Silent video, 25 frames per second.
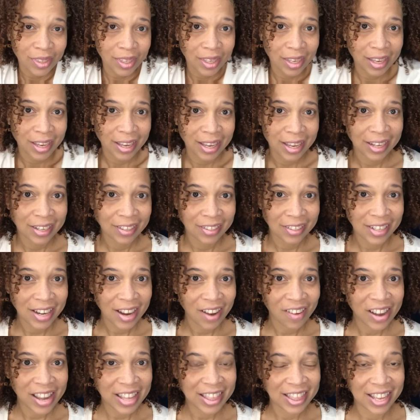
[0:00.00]
I don't know,
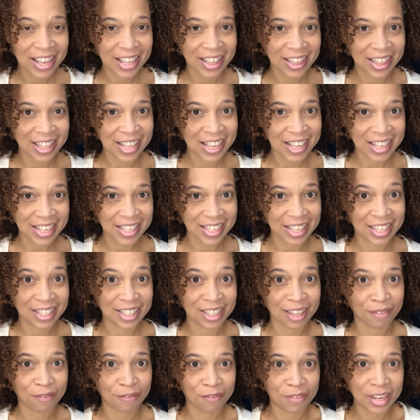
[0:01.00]
I think this is the
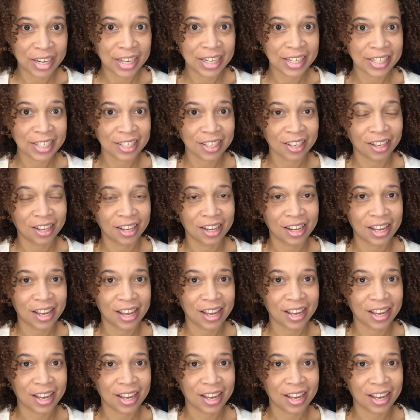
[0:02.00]
finished look.